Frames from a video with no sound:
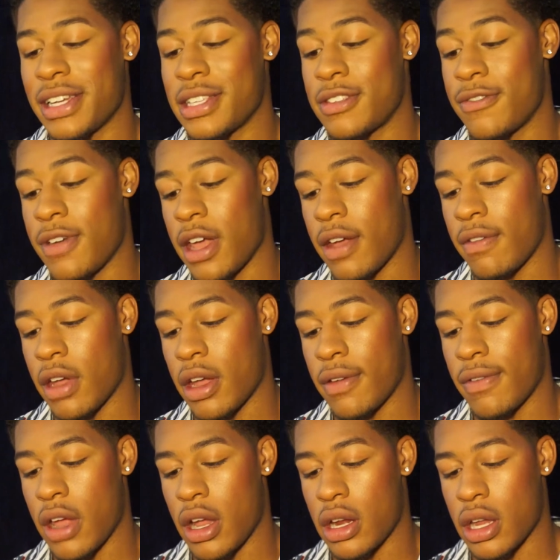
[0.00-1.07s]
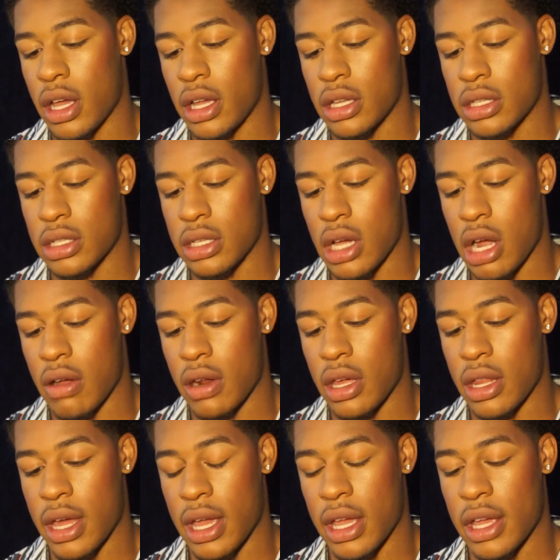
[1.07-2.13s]
is very nice. I really
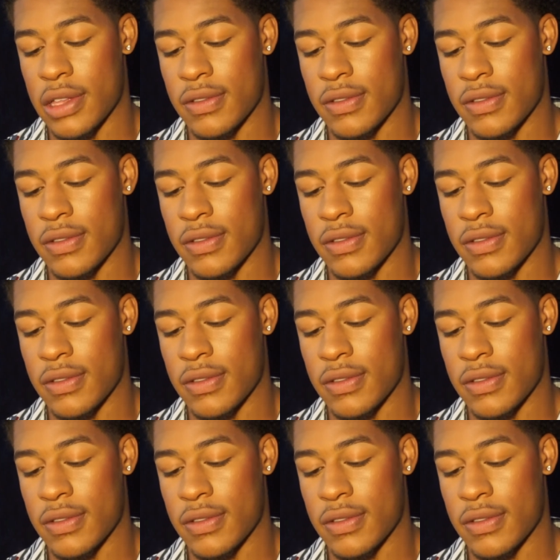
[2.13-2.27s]
like it.